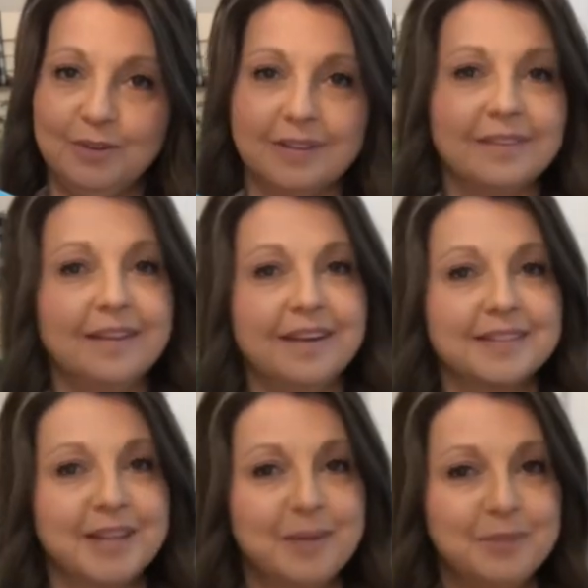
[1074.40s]
and the
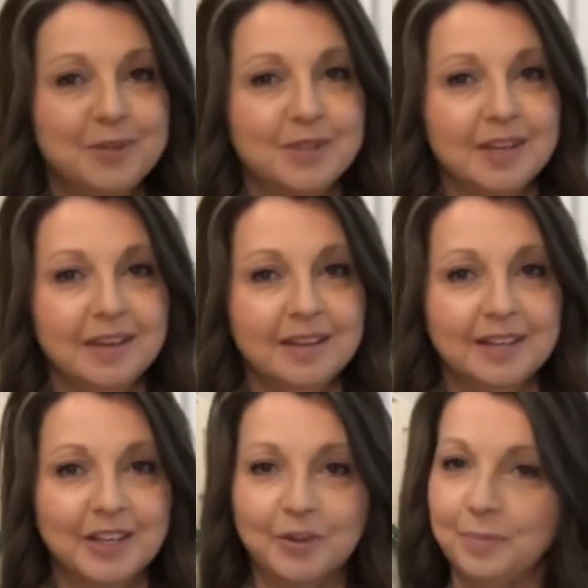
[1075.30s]
next time you see it,
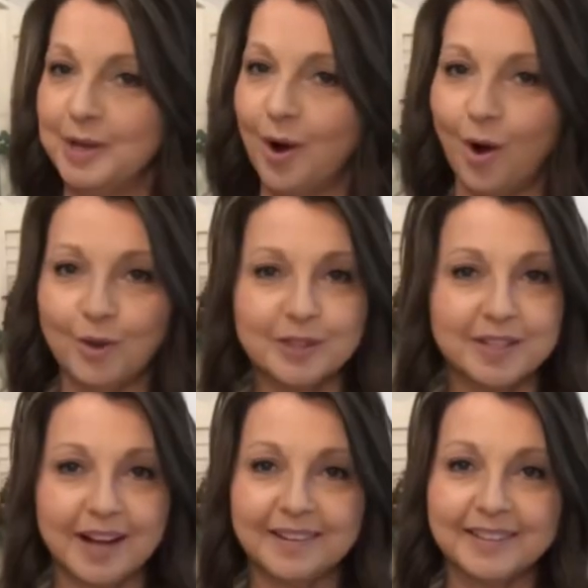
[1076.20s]
it'll be all
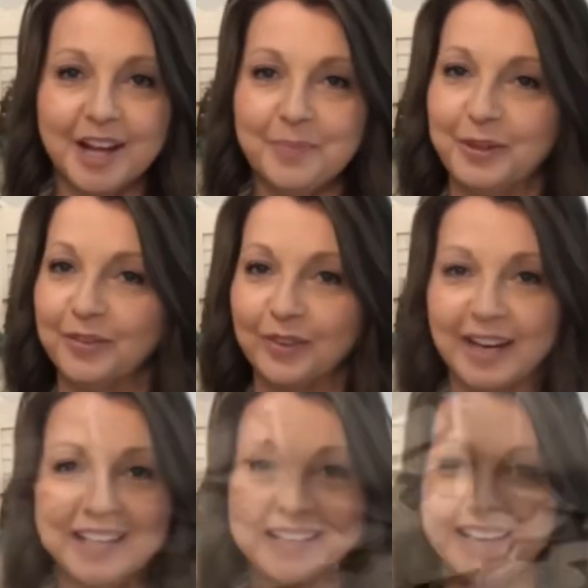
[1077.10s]
styled up and
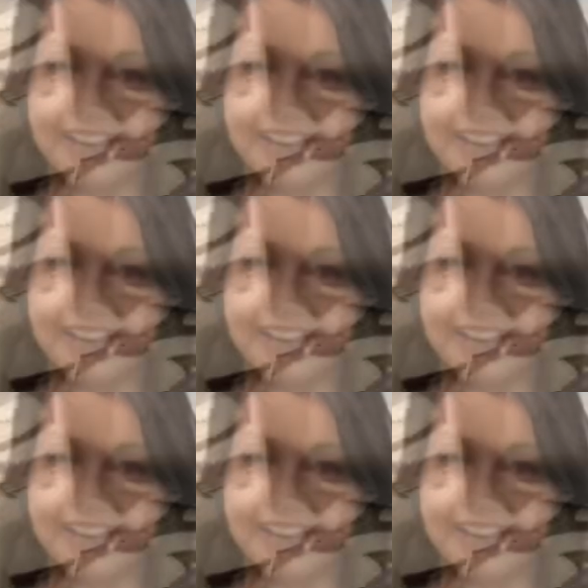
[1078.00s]
ready to go.